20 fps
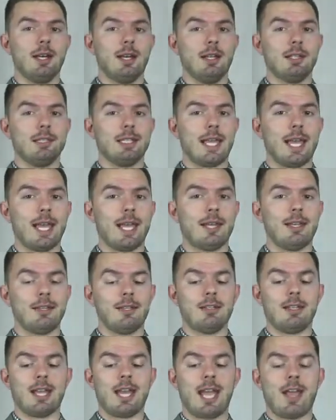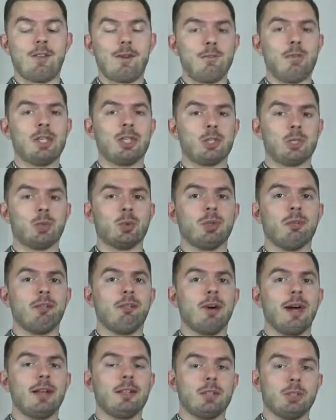than to have it be true
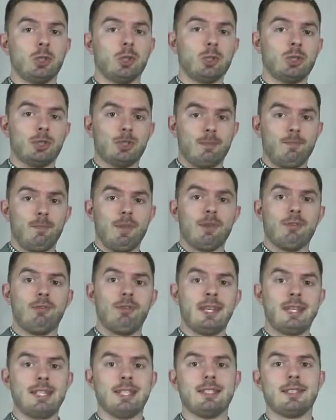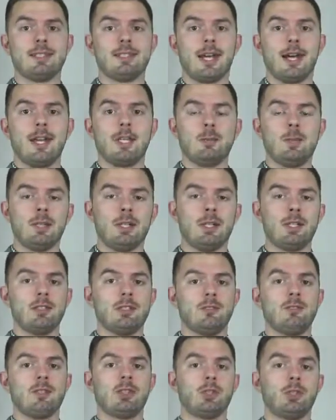to fit and size, because
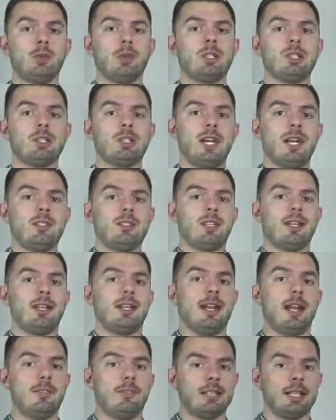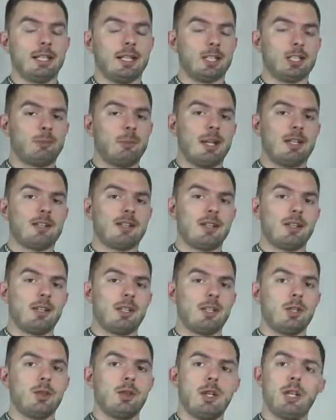if it's true to size and everything expands out on
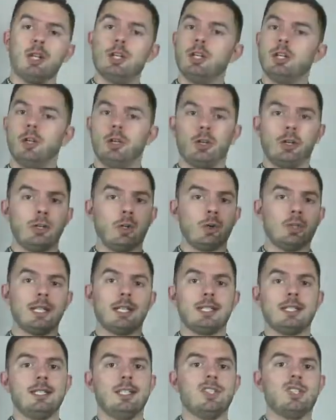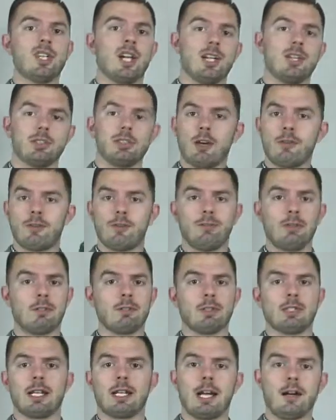you, you're going to go kicking these guys off if you ever
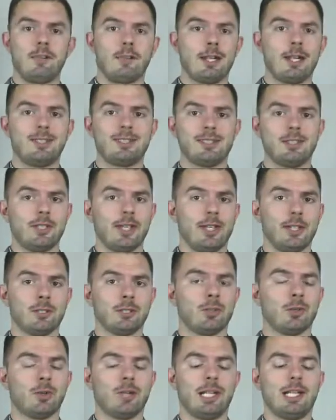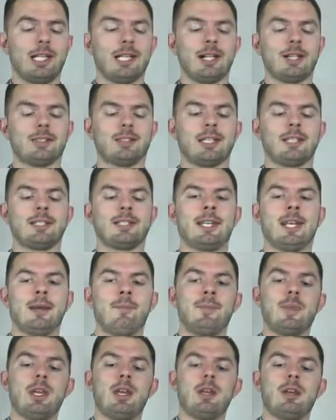get off an escalator or anything else like that.
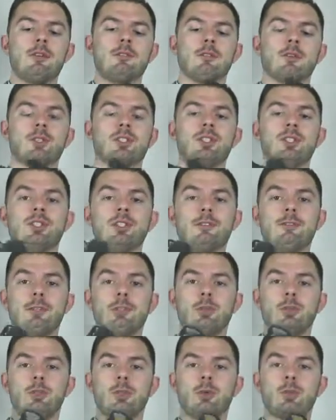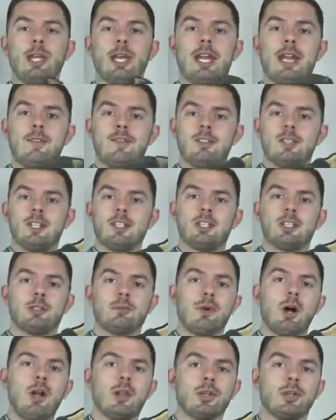Versus if you do the half size
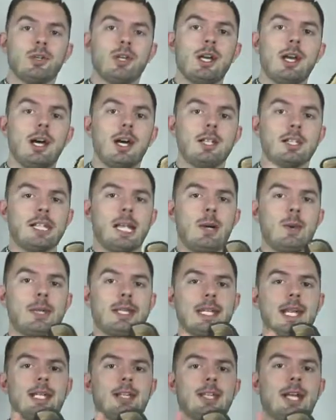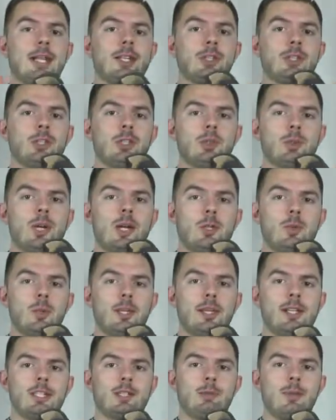smaller, allowing that leather to
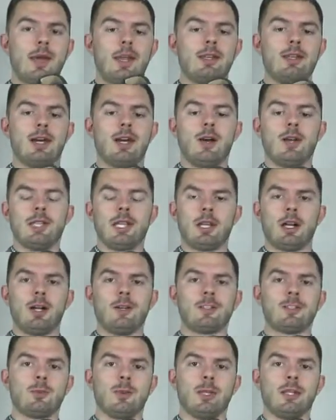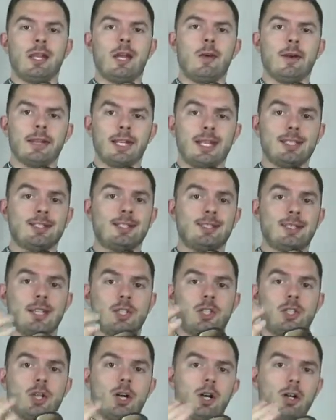gradually expand out and then also allowing that
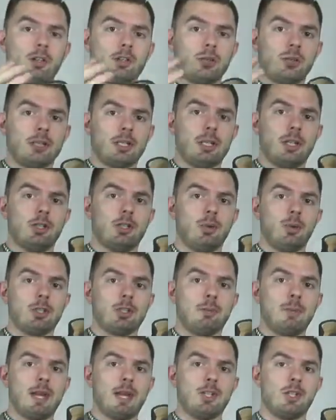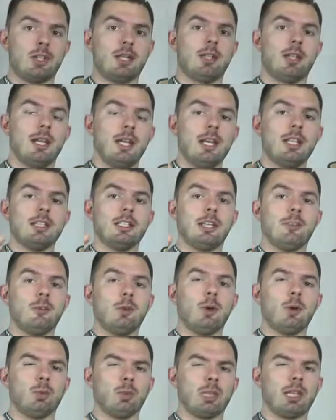stitch to also kind of do its magic and give
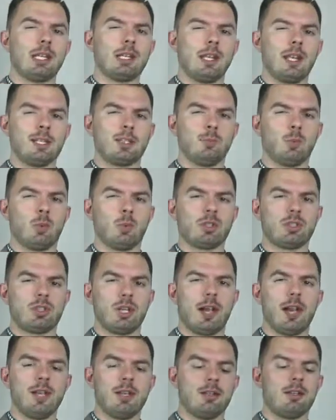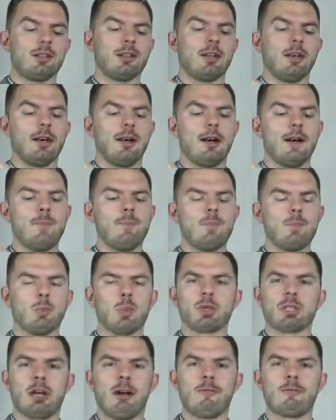you a really nice, more tight,
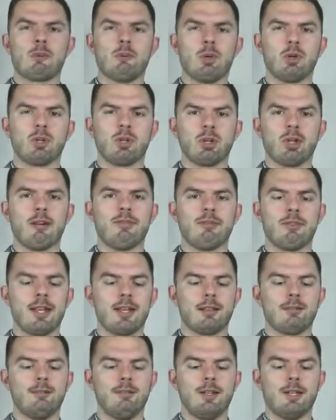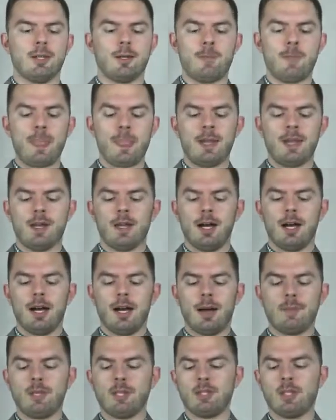more comfortable glove-like feel.
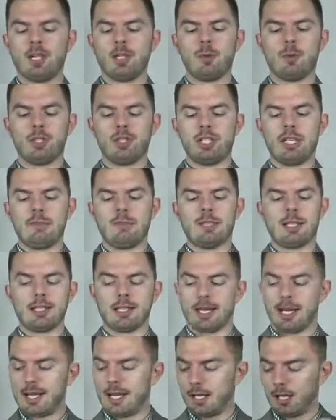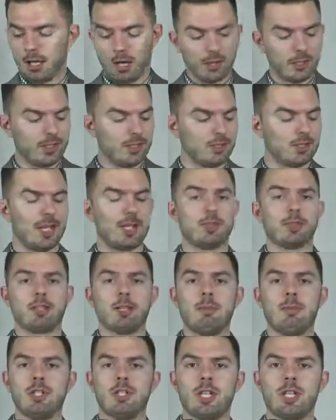The genuine sheepskin lining, all these guys are
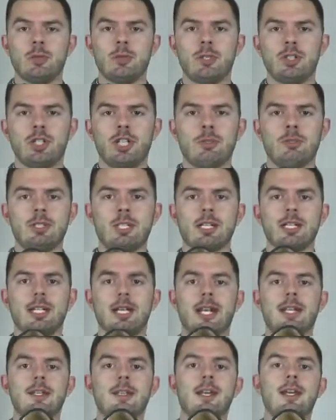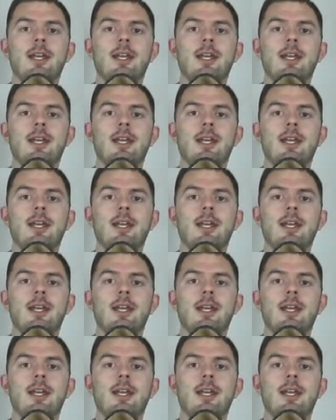going to be genuine sheepskin lined.